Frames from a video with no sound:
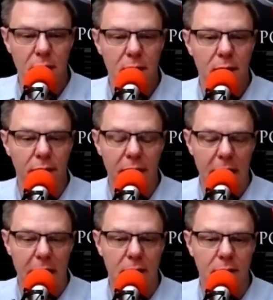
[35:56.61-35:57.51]

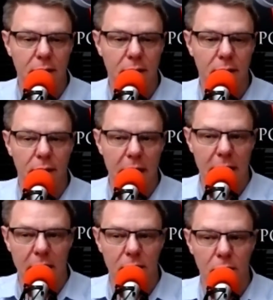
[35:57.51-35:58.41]
that
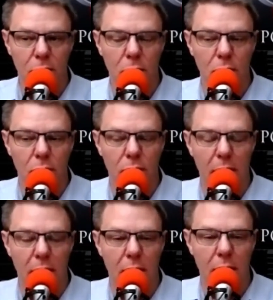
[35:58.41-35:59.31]
you now